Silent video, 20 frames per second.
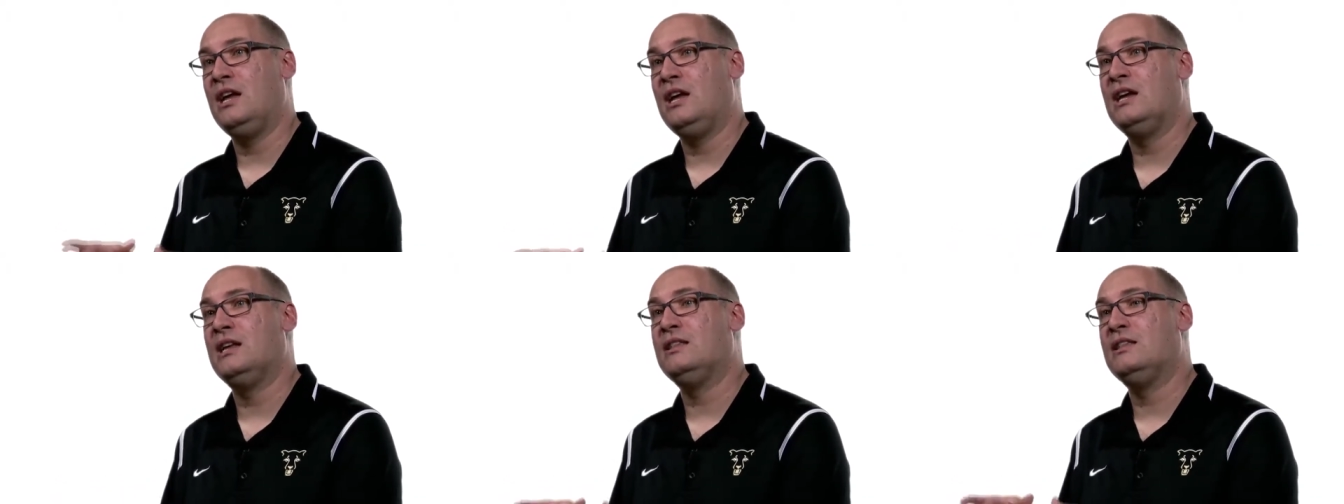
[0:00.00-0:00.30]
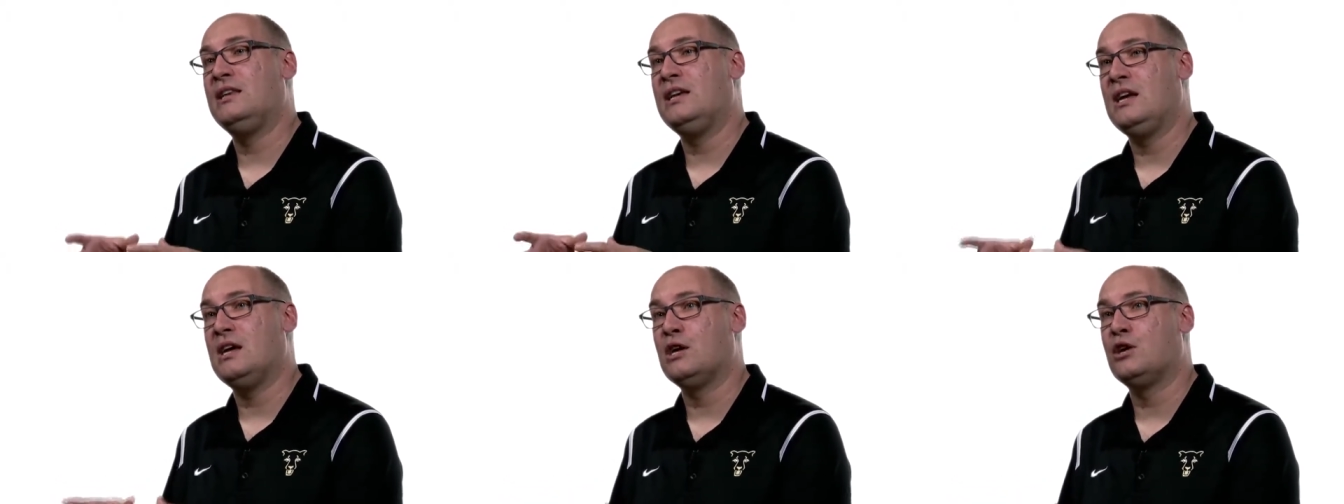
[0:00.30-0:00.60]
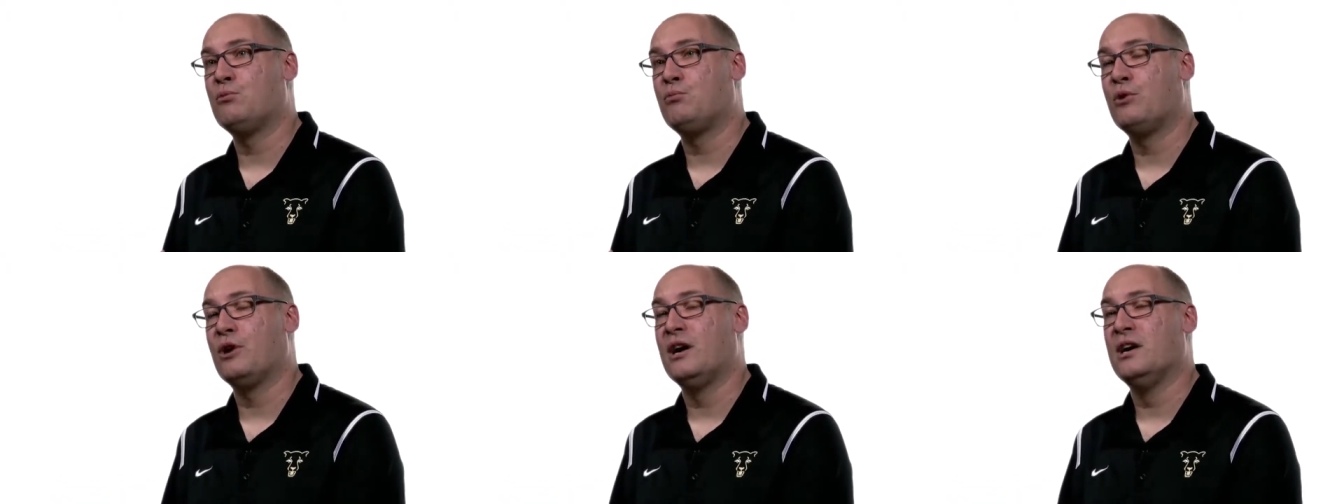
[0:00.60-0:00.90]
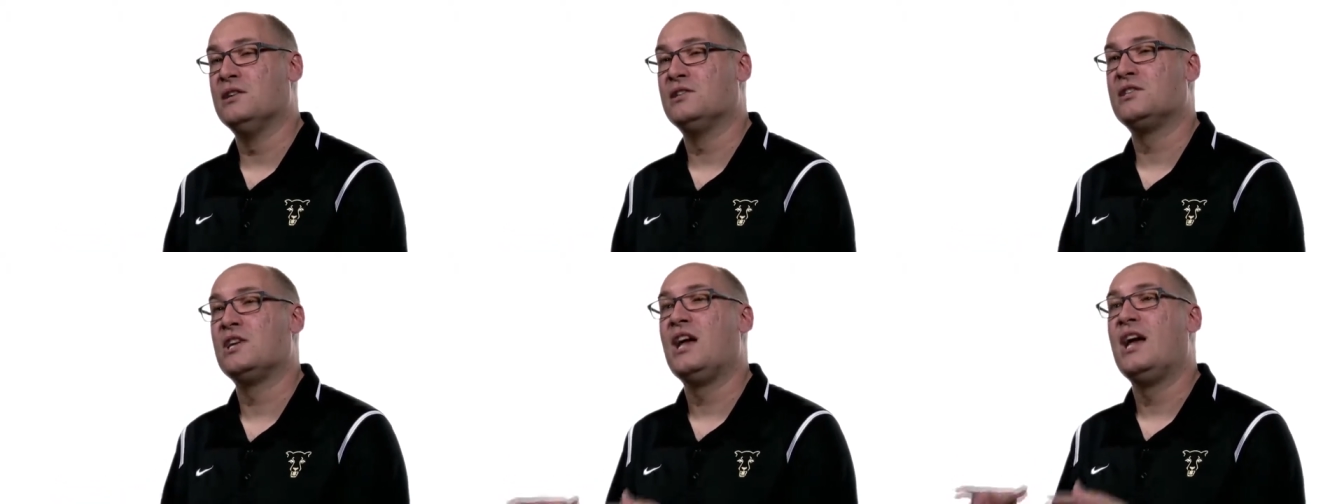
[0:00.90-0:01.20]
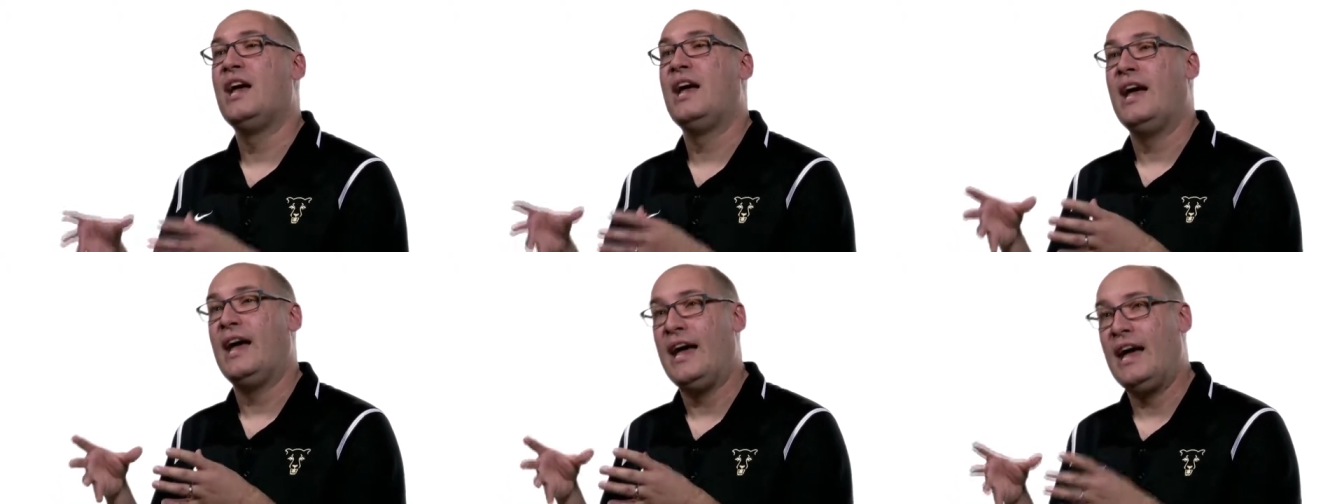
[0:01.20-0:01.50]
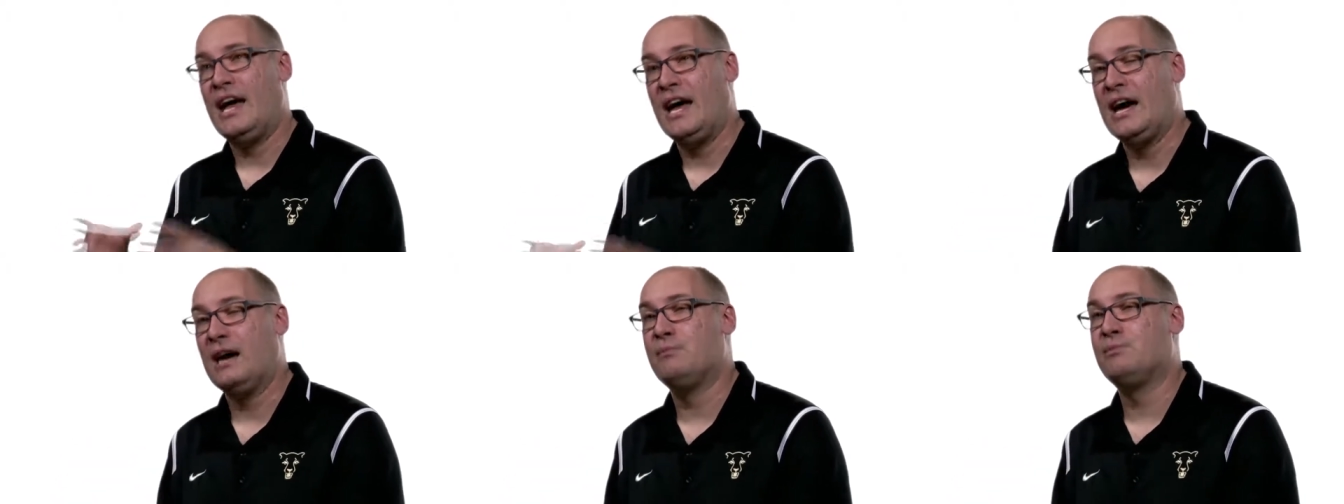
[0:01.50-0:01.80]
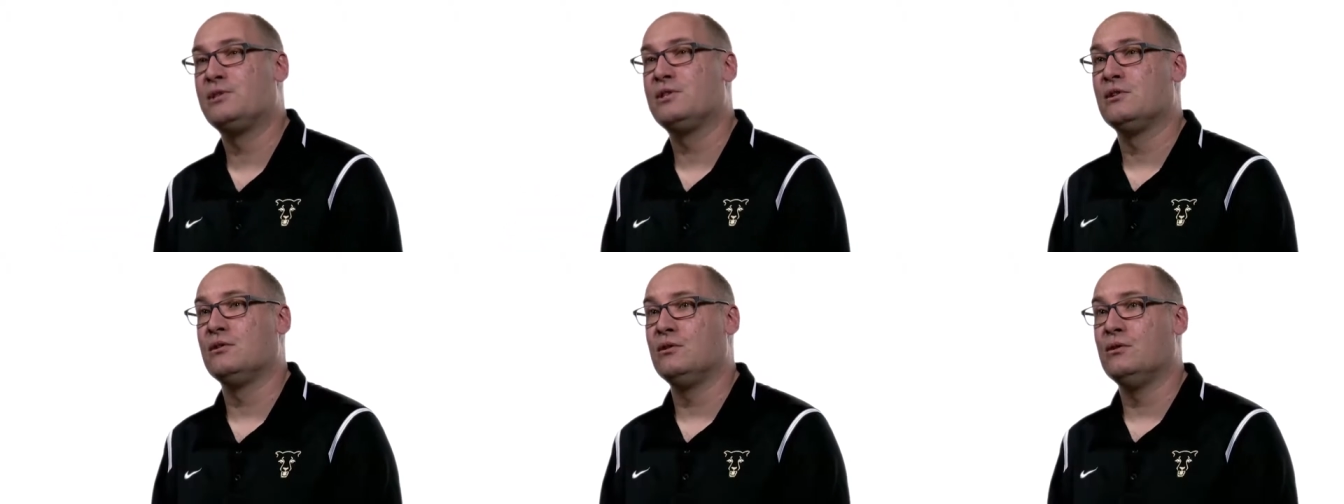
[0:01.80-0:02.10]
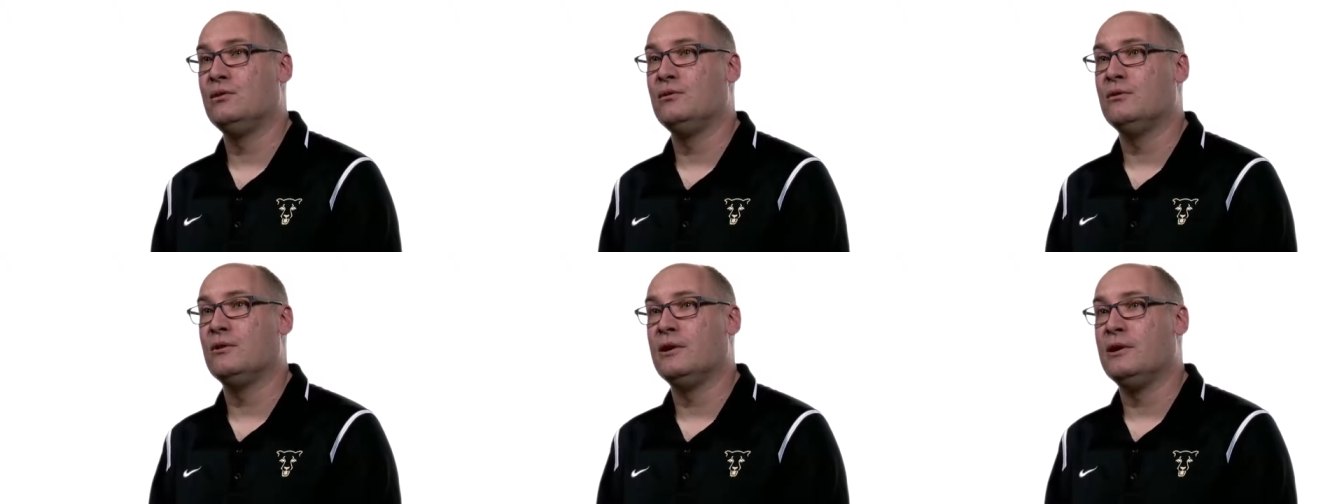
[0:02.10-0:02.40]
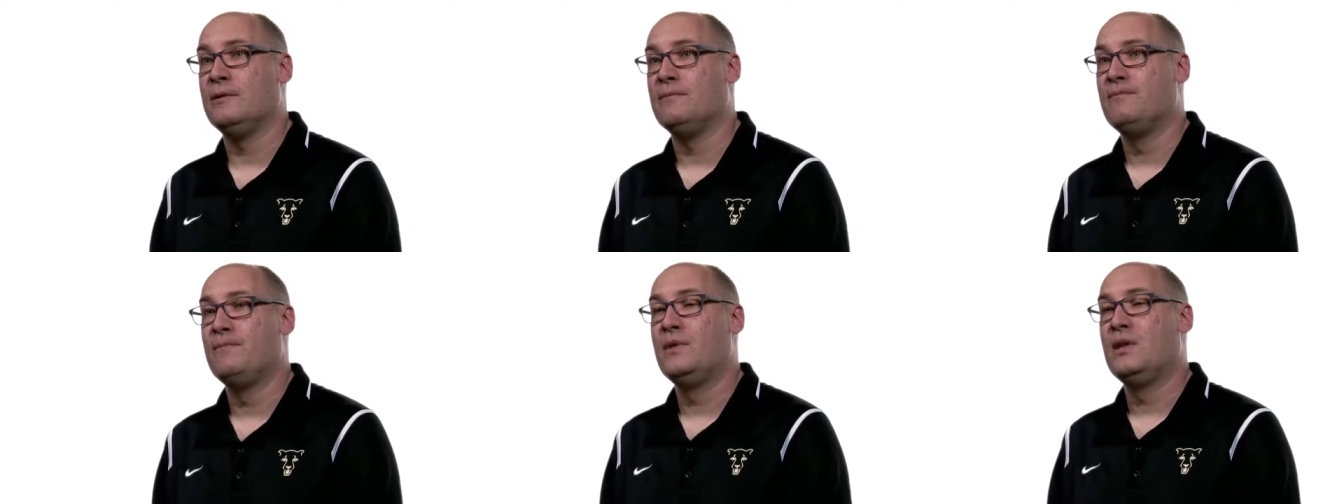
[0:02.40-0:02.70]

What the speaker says: in the enterprise? Absolutely,